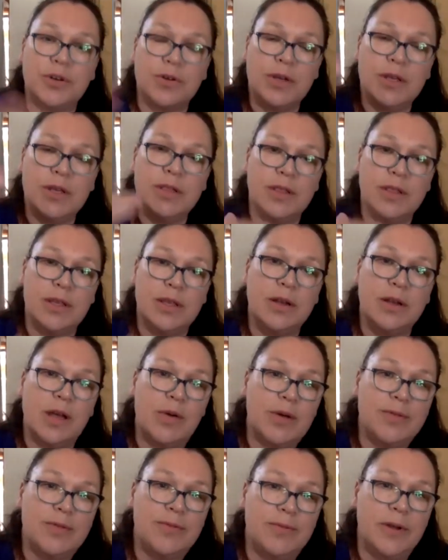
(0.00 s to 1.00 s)
during the
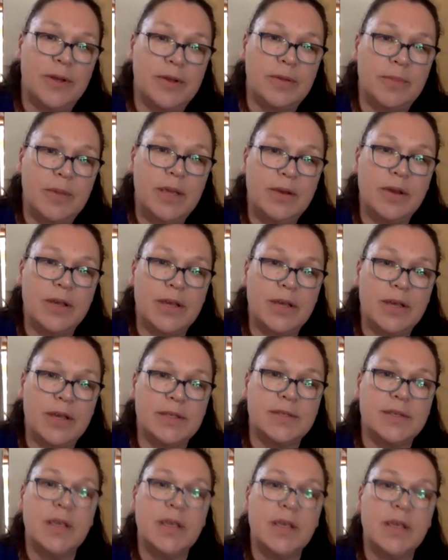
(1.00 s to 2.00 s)
lower flow
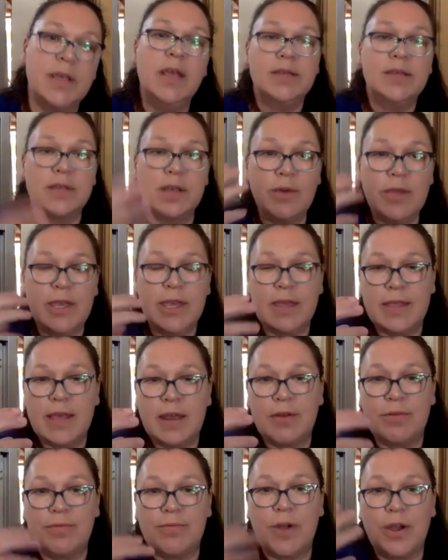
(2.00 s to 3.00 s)
periods. So we get
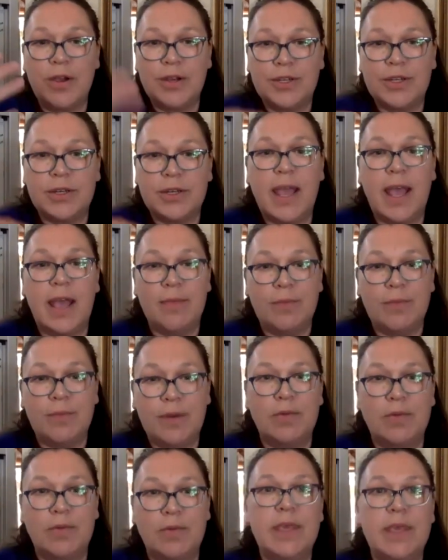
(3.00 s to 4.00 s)
that erosion
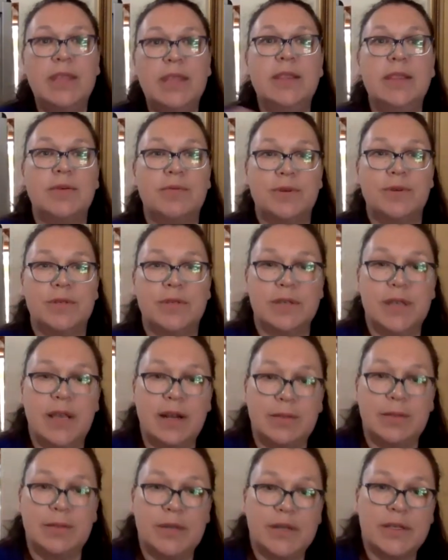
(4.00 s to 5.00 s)
happening within the WSUD
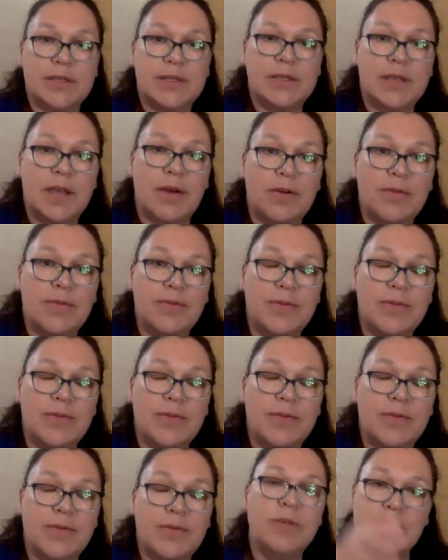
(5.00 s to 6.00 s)
element itself,
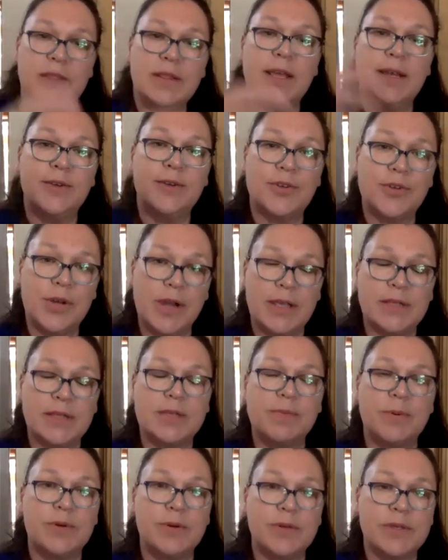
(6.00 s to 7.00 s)
and which can then
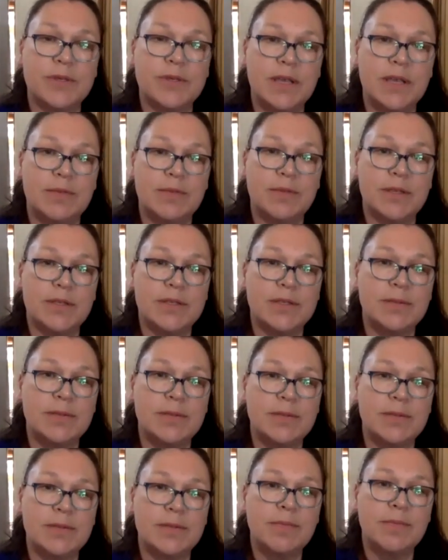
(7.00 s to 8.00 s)
transport
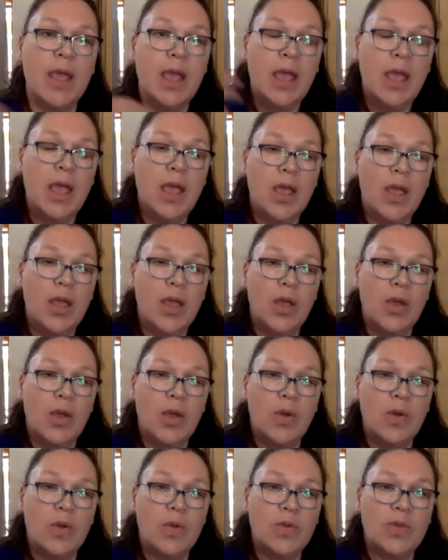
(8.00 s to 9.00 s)
sediments.
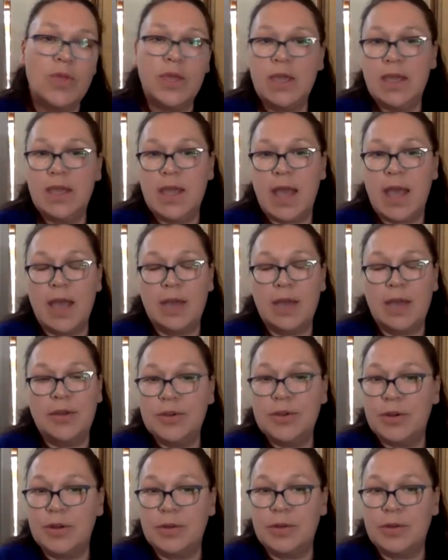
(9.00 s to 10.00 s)
The
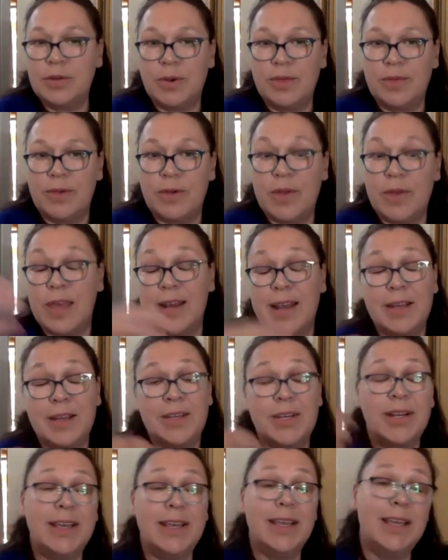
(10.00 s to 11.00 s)
nutrient profile can
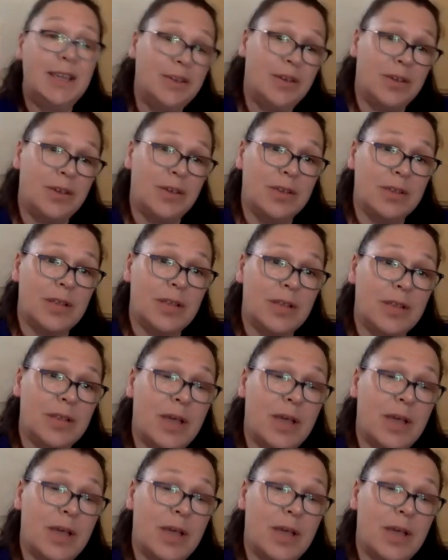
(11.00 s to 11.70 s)
actually,